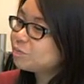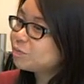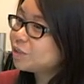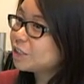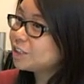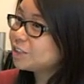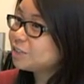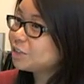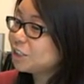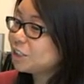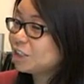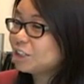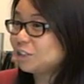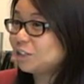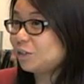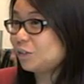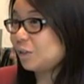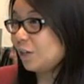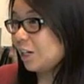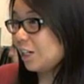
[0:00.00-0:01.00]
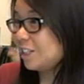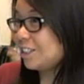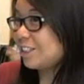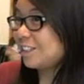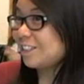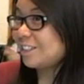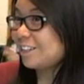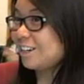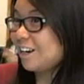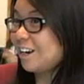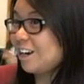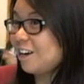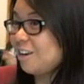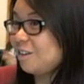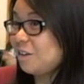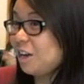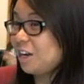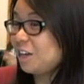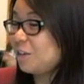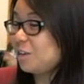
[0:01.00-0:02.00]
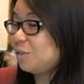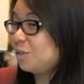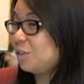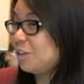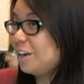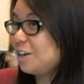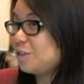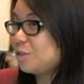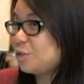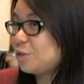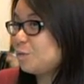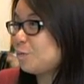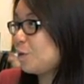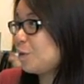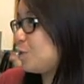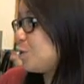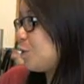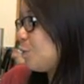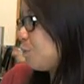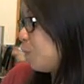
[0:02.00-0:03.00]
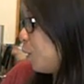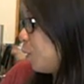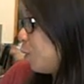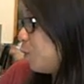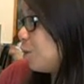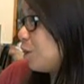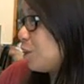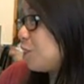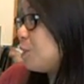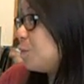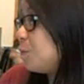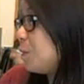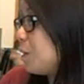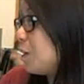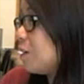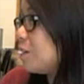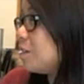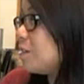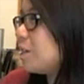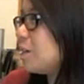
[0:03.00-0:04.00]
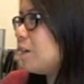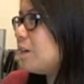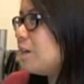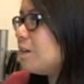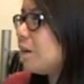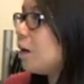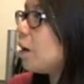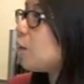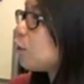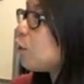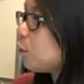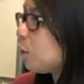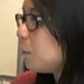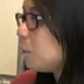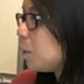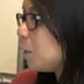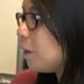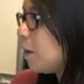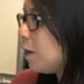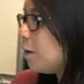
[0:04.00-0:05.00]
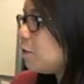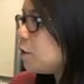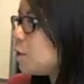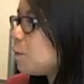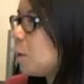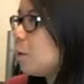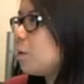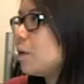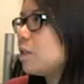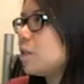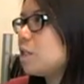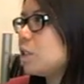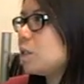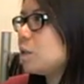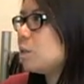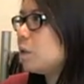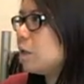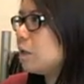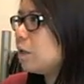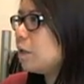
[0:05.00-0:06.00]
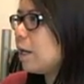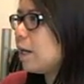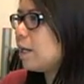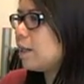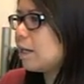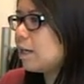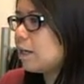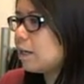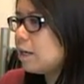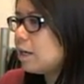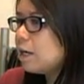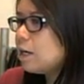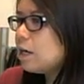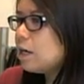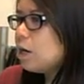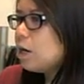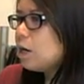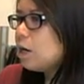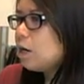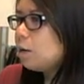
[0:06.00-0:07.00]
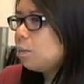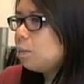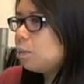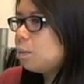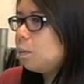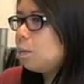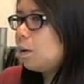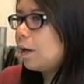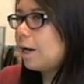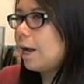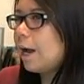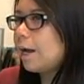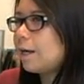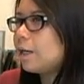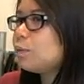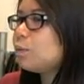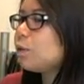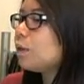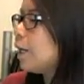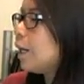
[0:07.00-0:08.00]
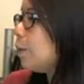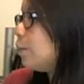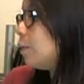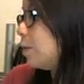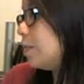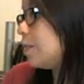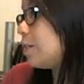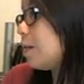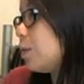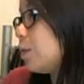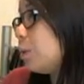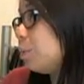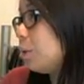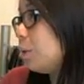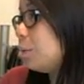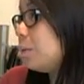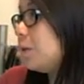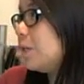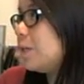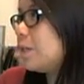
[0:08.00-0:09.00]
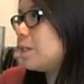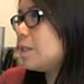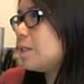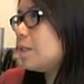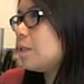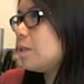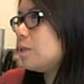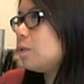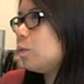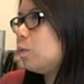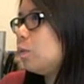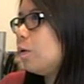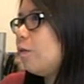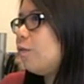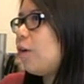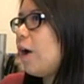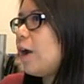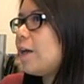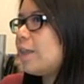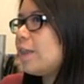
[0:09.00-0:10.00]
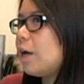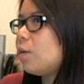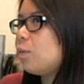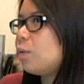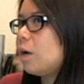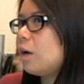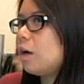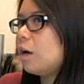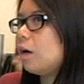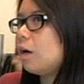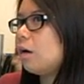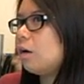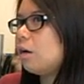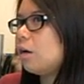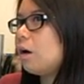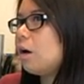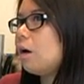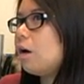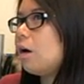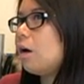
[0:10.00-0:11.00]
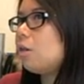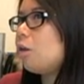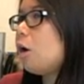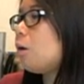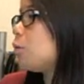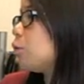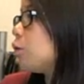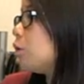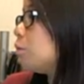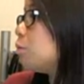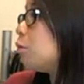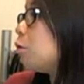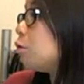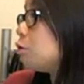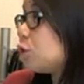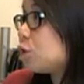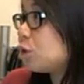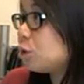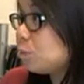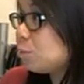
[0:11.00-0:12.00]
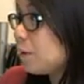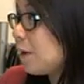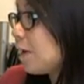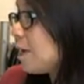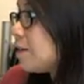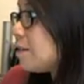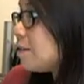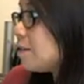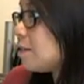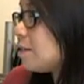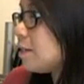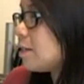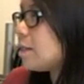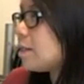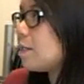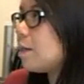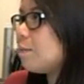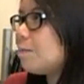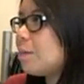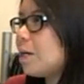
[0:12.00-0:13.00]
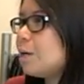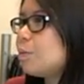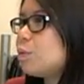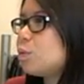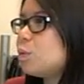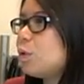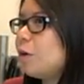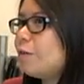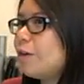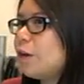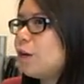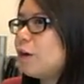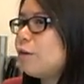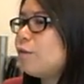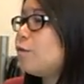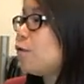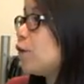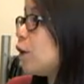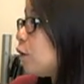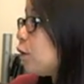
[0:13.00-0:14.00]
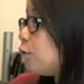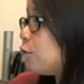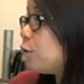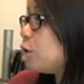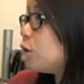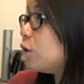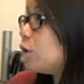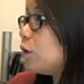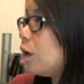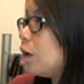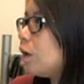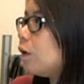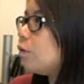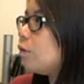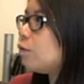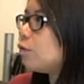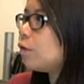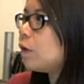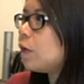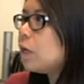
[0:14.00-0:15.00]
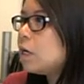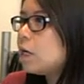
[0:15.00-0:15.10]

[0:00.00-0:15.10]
That's a very good question. I can only answer it based on my own experience and other women I've spoken to. And I think what I can relate with these other women is we find that we are a lot more emotional based, and sometimes we are very fearful of